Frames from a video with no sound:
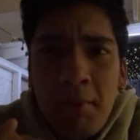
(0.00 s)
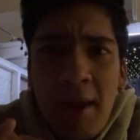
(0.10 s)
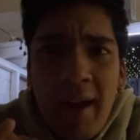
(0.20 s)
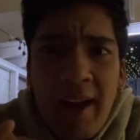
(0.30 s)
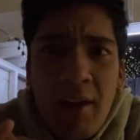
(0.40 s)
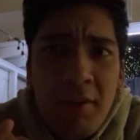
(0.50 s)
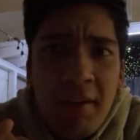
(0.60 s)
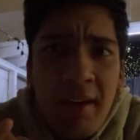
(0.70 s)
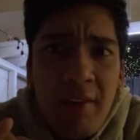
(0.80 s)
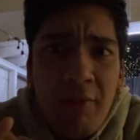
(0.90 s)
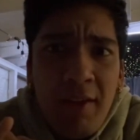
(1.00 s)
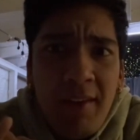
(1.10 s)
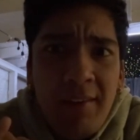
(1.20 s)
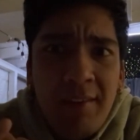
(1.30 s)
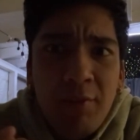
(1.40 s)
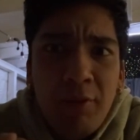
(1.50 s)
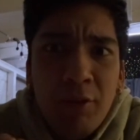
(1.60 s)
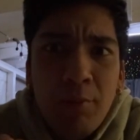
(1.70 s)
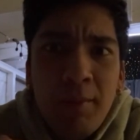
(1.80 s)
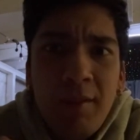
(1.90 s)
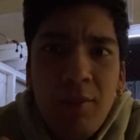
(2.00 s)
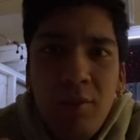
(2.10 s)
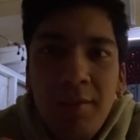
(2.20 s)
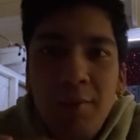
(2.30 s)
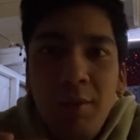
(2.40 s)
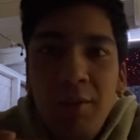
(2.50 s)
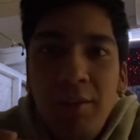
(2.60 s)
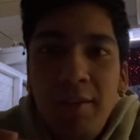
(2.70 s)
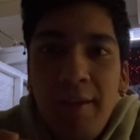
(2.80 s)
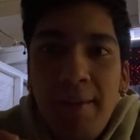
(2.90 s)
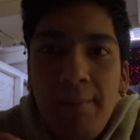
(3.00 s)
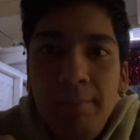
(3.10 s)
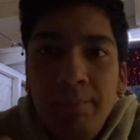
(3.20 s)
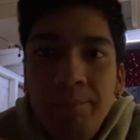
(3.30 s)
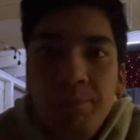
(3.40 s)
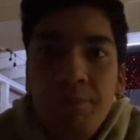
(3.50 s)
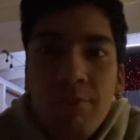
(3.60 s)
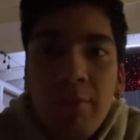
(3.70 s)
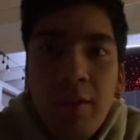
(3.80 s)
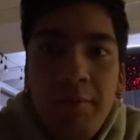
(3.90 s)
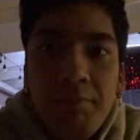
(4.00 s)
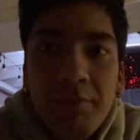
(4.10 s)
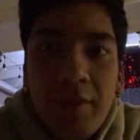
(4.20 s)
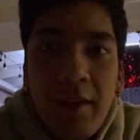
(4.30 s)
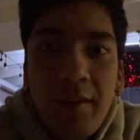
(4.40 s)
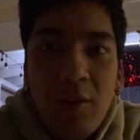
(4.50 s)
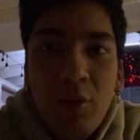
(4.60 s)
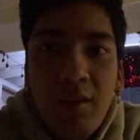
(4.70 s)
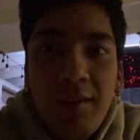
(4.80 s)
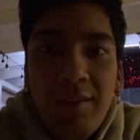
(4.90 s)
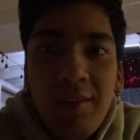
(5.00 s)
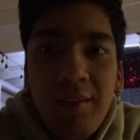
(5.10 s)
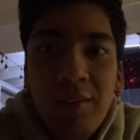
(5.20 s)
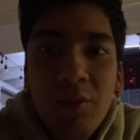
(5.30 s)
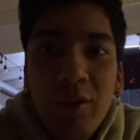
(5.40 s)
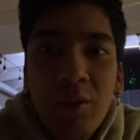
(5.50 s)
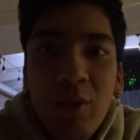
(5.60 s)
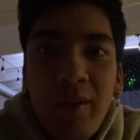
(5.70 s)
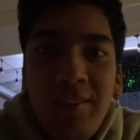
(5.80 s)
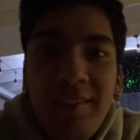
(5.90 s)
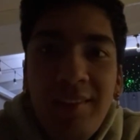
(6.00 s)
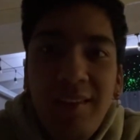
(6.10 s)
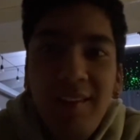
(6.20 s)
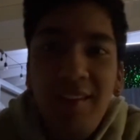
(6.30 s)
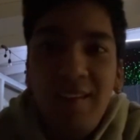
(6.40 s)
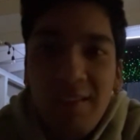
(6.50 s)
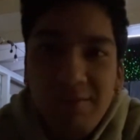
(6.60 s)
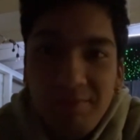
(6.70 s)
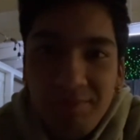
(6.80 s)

Black Iron Gay fans and film Mini Streets around it. Yeah. Danny Chris, he's going crazy singing.